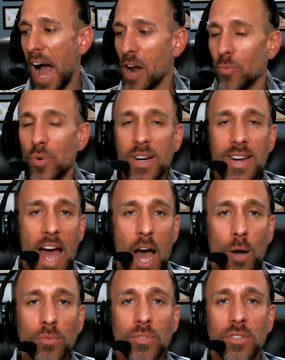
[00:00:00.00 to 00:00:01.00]
I
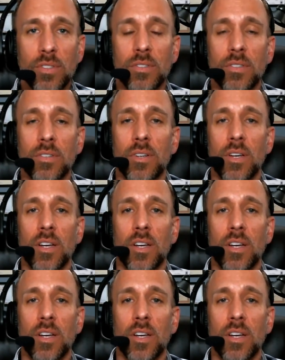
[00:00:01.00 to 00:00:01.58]
renounce